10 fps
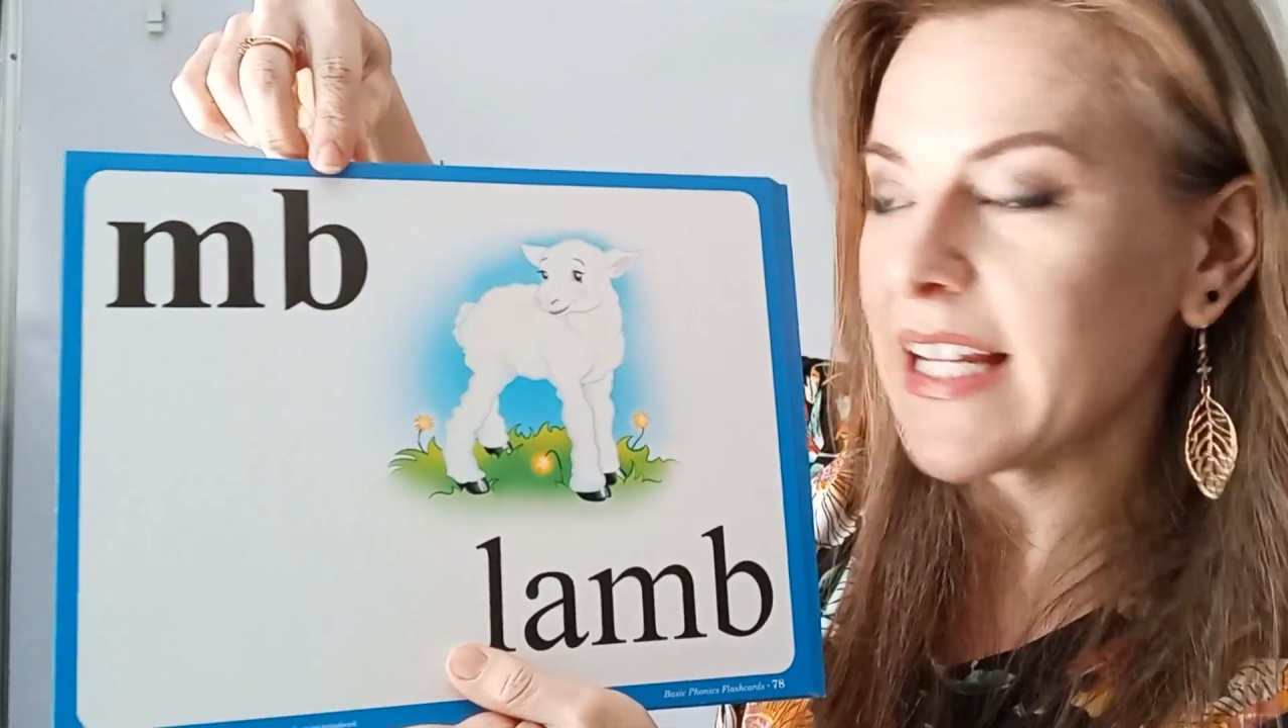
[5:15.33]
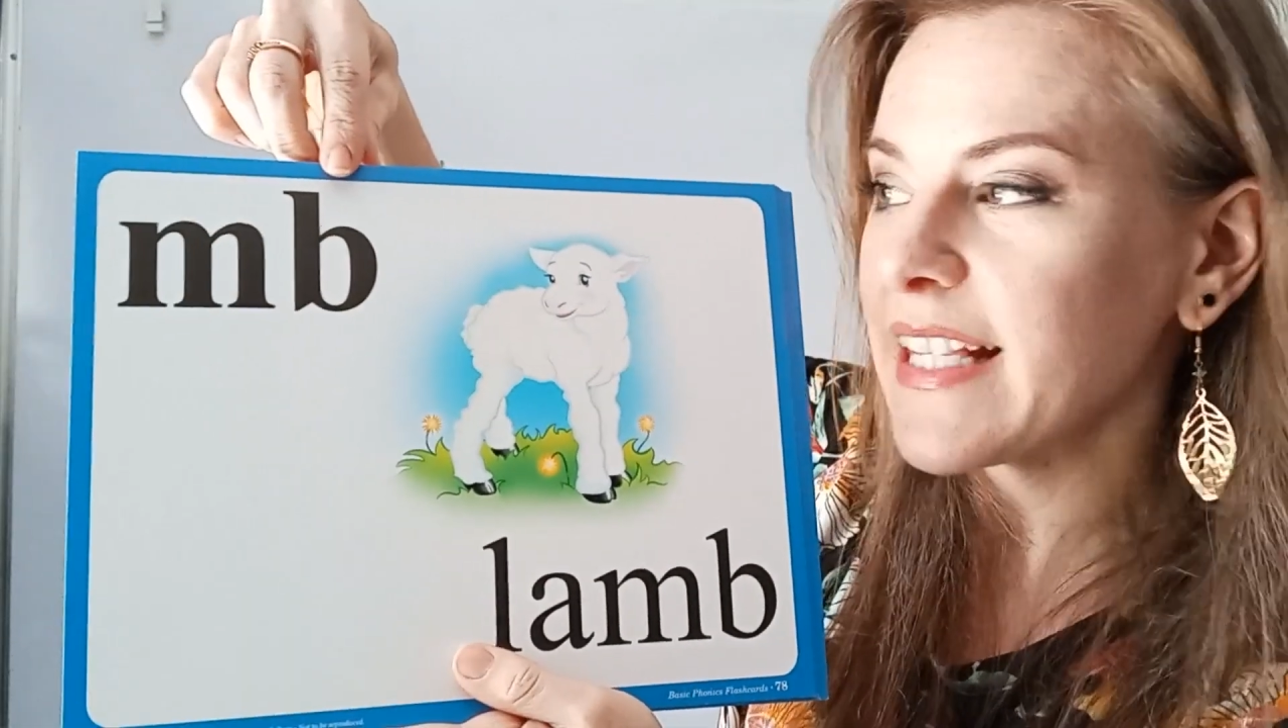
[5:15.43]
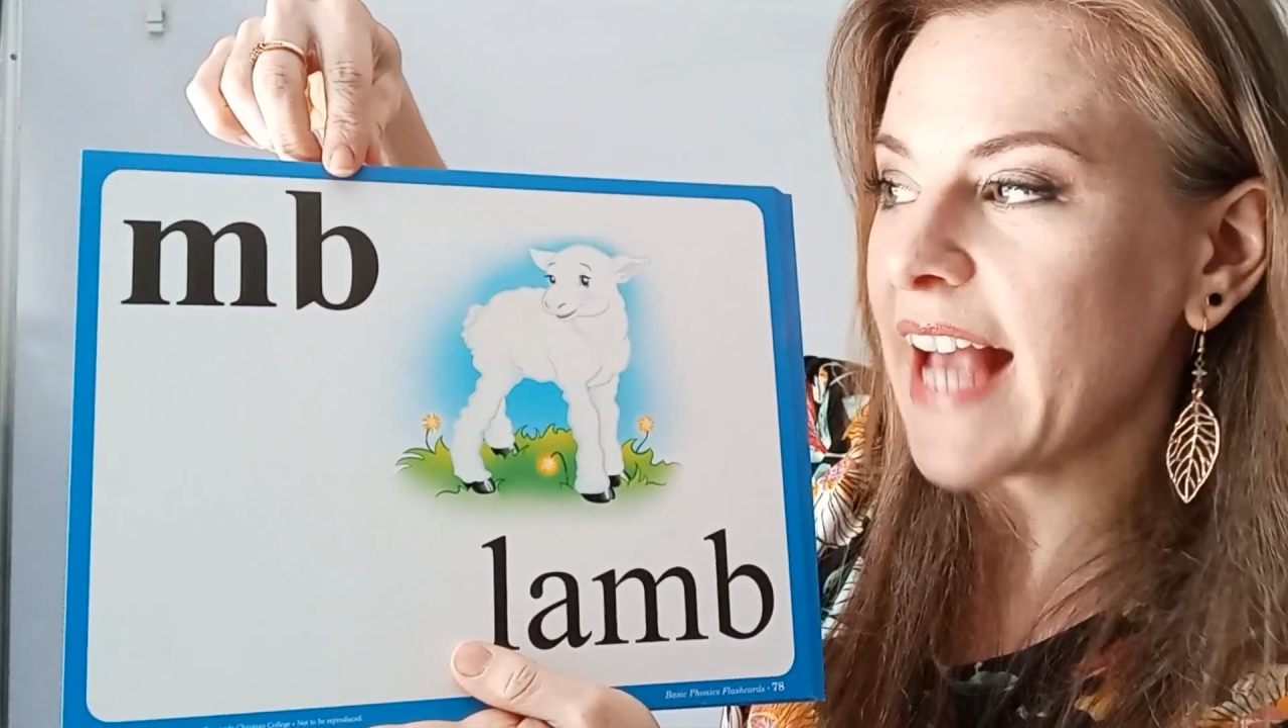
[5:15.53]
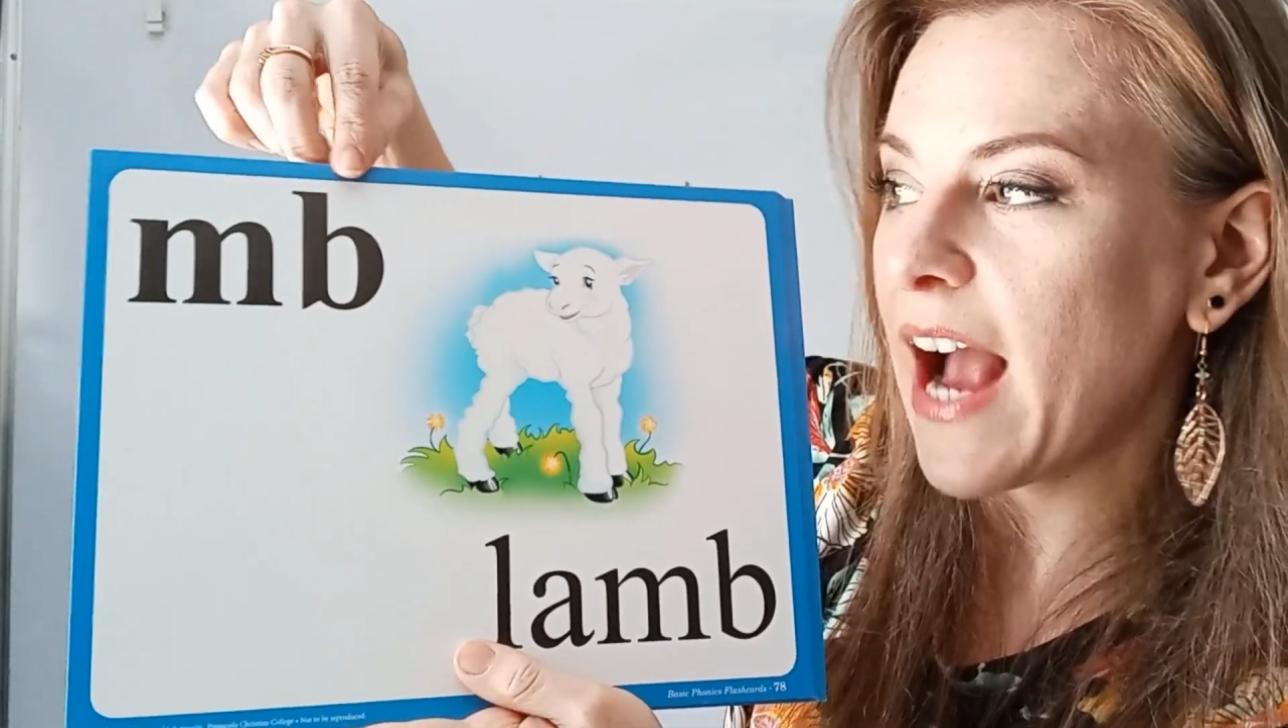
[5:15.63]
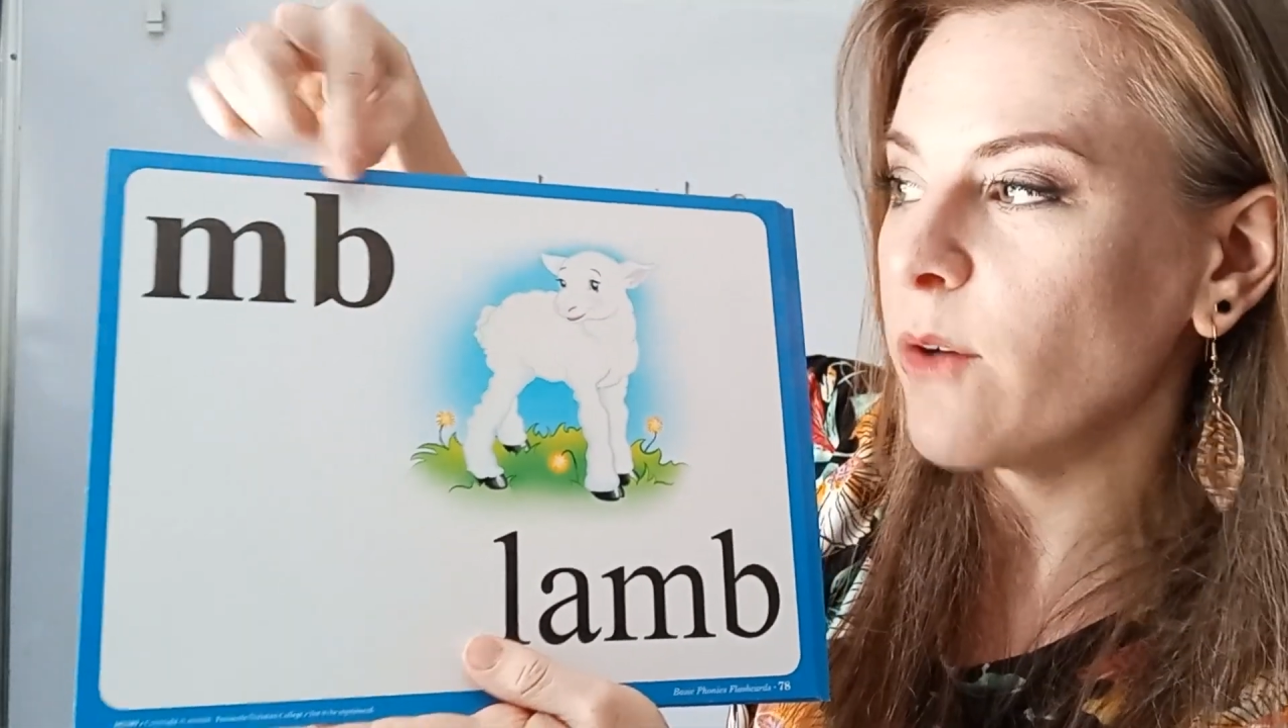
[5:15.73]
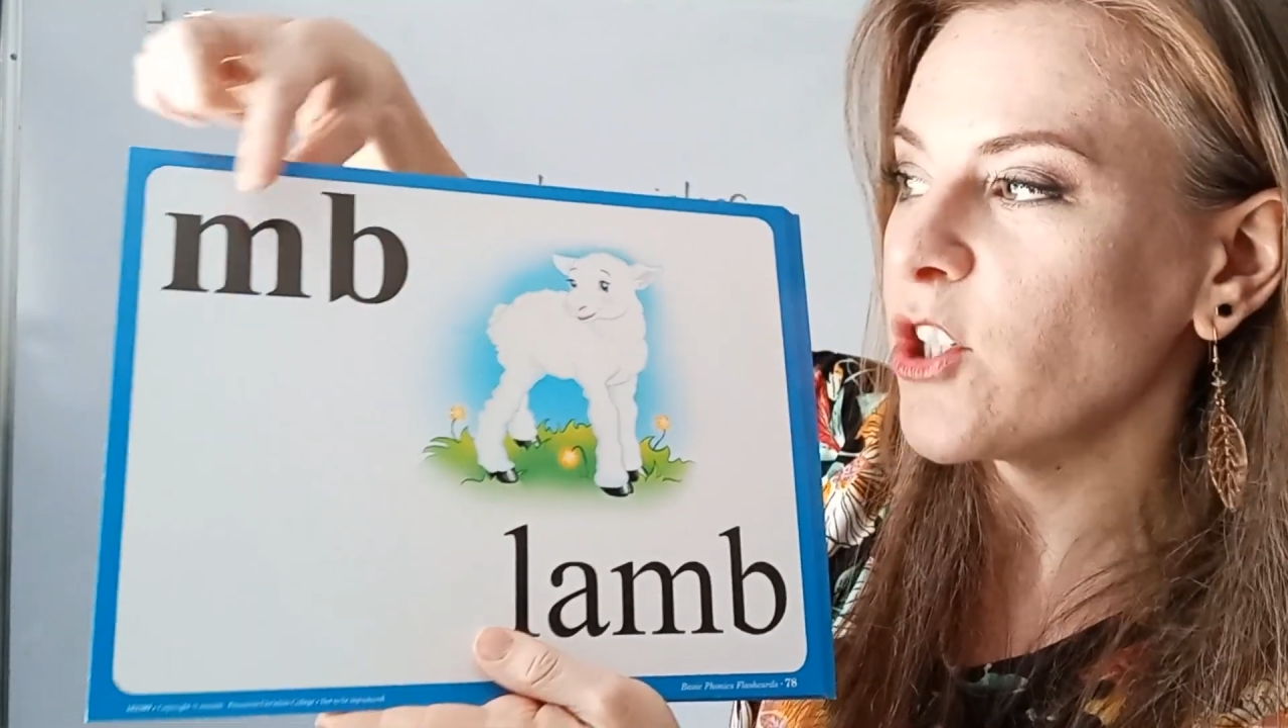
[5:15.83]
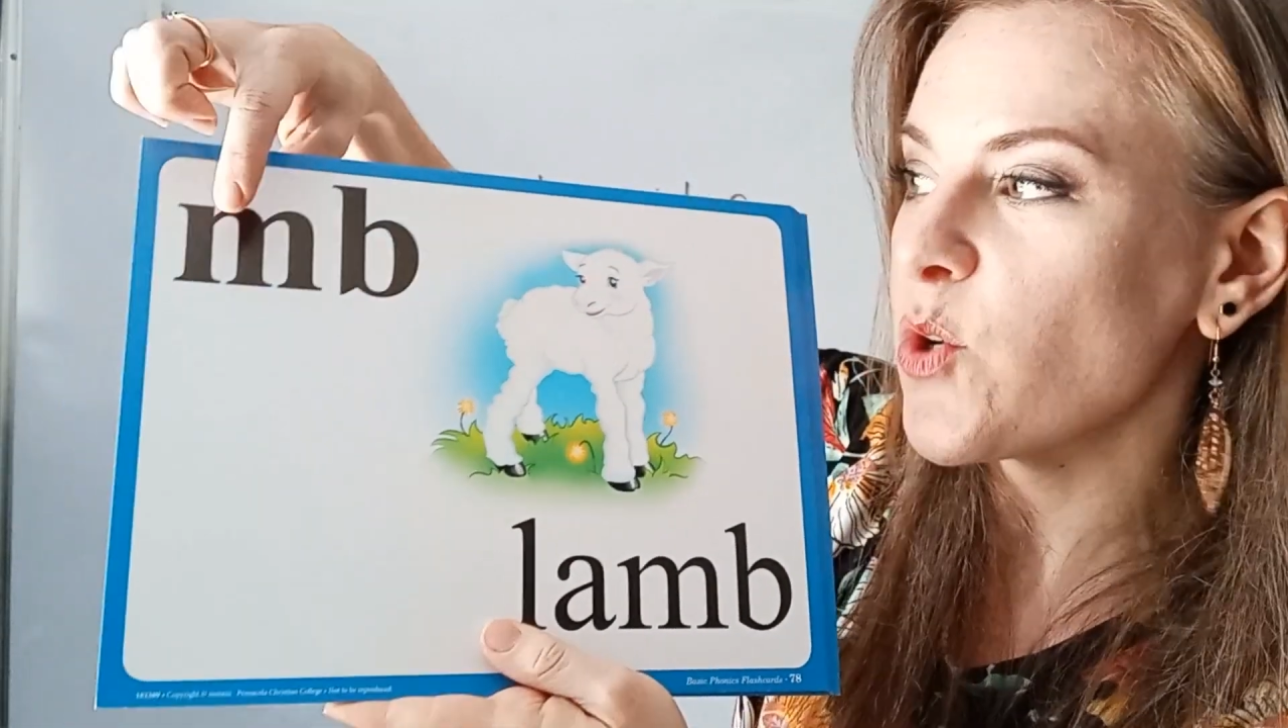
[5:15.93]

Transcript: a sound.